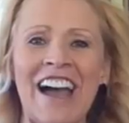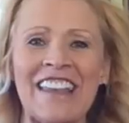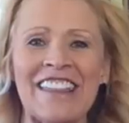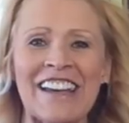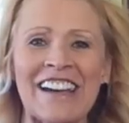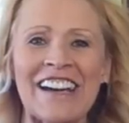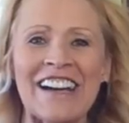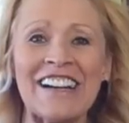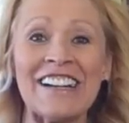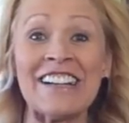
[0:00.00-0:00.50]
Hi
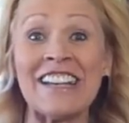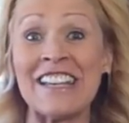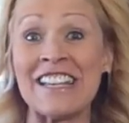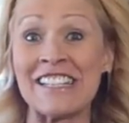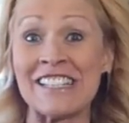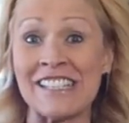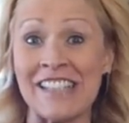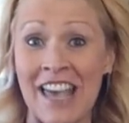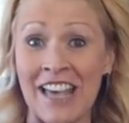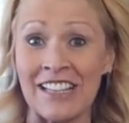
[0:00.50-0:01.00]
there,
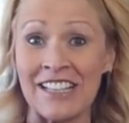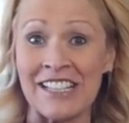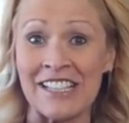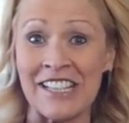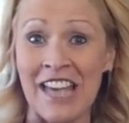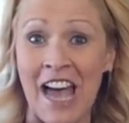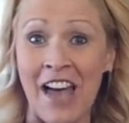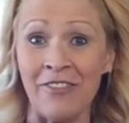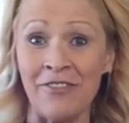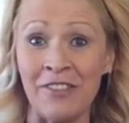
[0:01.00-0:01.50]
it's Kelly
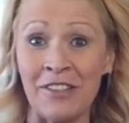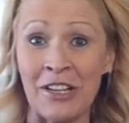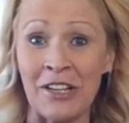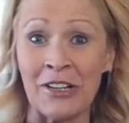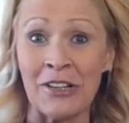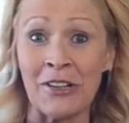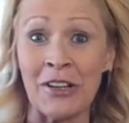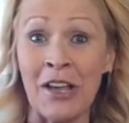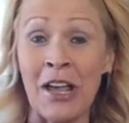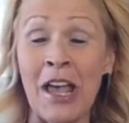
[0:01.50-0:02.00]

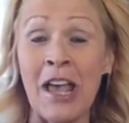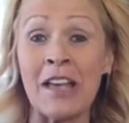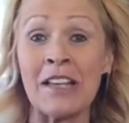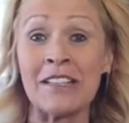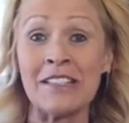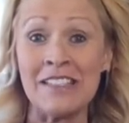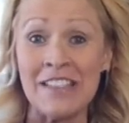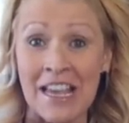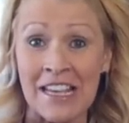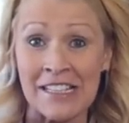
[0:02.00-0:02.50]
Shaffner.
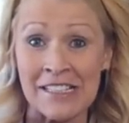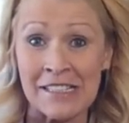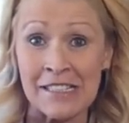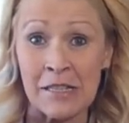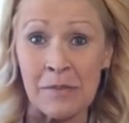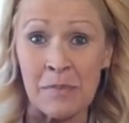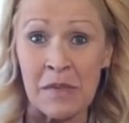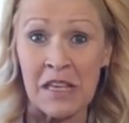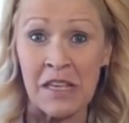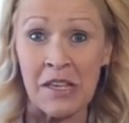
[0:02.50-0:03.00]
Nice
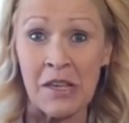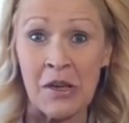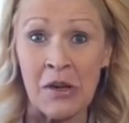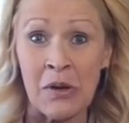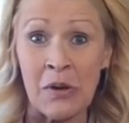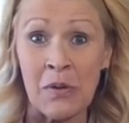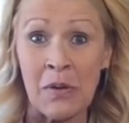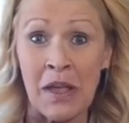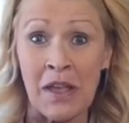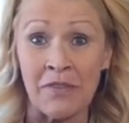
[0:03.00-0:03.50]
to meet
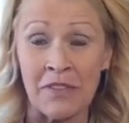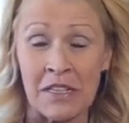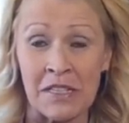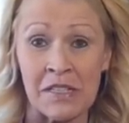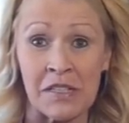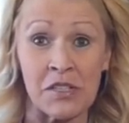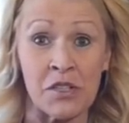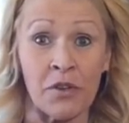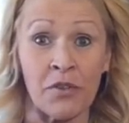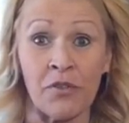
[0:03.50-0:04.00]
you. If
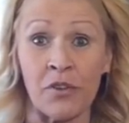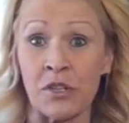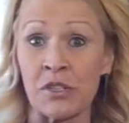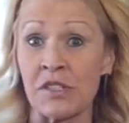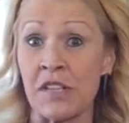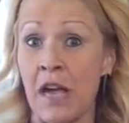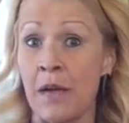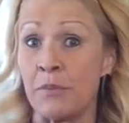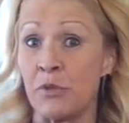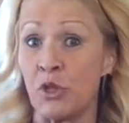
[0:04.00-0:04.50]
this is your
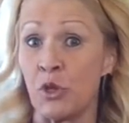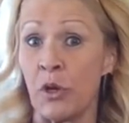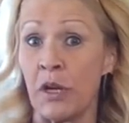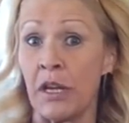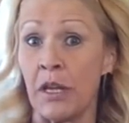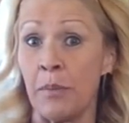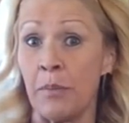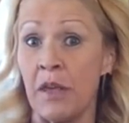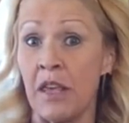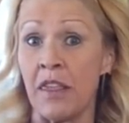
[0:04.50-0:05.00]
first time
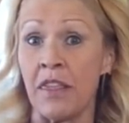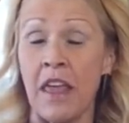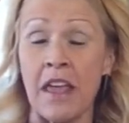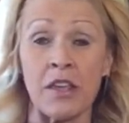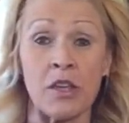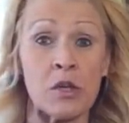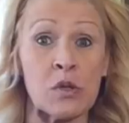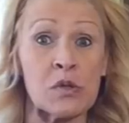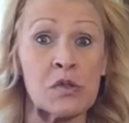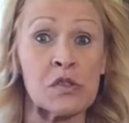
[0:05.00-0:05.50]
joining me,
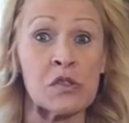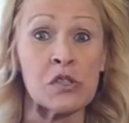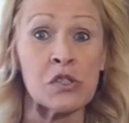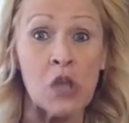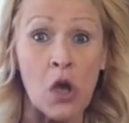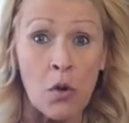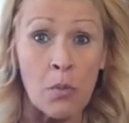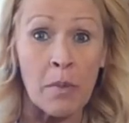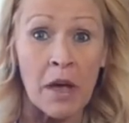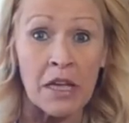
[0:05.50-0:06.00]
thank you
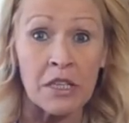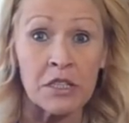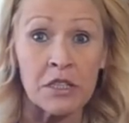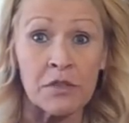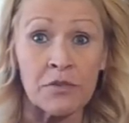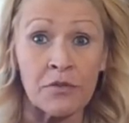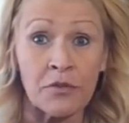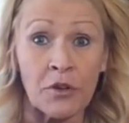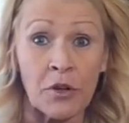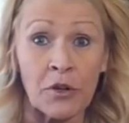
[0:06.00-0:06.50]
so
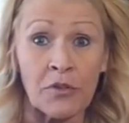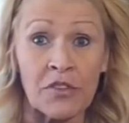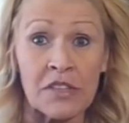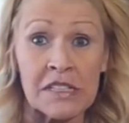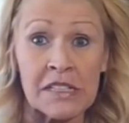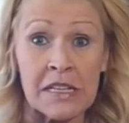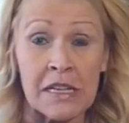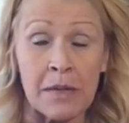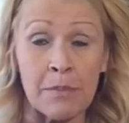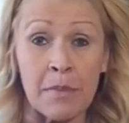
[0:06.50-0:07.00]
much for
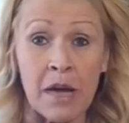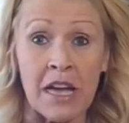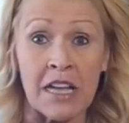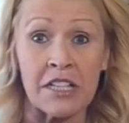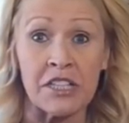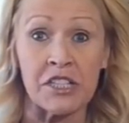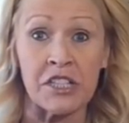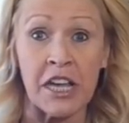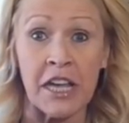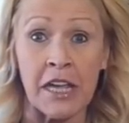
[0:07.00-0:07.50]
visiting
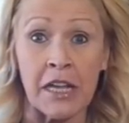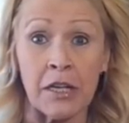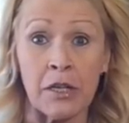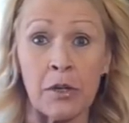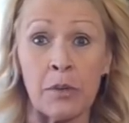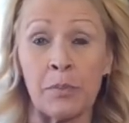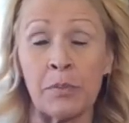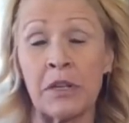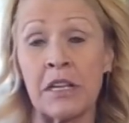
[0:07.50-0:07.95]
my channel.